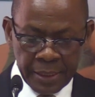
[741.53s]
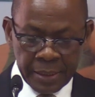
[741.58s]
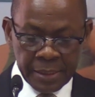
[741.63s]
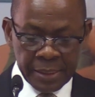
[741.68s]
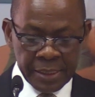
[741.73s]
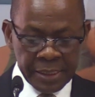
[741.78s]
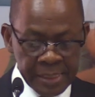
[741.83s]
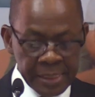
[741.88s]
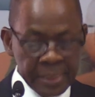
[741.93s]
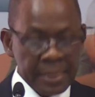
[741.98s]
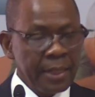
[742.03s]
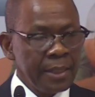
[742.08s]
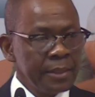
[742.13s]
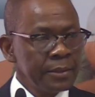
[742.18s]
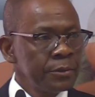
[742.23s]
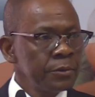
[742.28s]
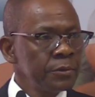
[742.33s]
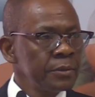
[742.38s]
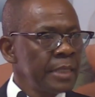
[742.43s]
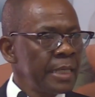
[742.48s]

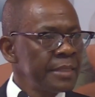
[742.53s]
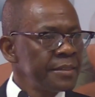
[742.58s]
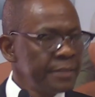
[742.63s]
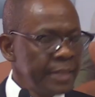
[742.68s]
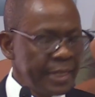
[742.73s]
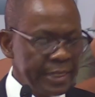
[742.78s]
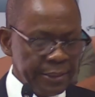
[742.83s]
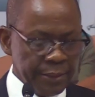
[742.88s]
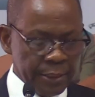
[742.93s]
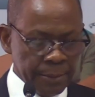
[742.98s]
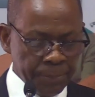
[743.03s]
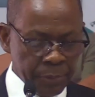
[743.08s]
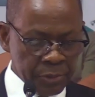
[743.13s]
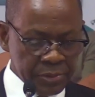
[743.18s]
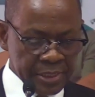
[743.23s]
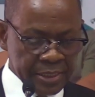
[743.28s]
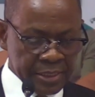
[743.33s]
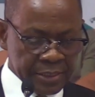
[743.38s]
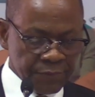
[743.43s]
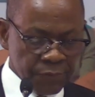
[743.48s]
critical to sustain the
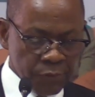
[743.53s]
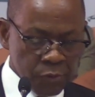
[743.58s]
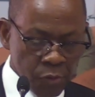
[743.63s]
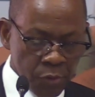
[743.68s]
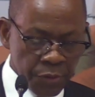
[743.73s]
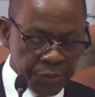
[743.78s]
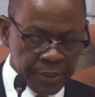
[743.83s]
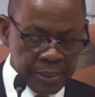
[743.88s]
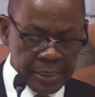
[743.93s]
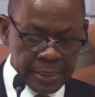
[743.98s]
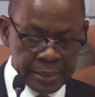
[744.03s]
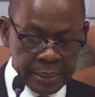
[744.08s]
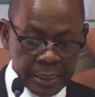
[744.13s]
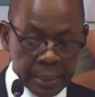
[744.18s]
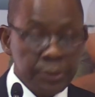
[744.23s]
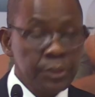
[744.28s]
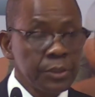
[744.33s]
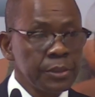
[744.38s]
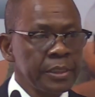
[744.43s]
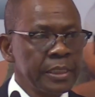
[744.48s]
positive growth
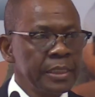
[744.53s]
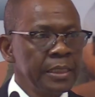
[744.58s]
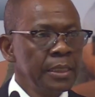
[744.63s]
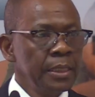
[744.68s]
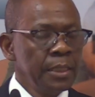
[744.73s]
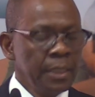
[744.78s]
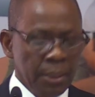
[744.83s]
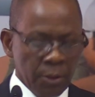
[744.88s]
trajectory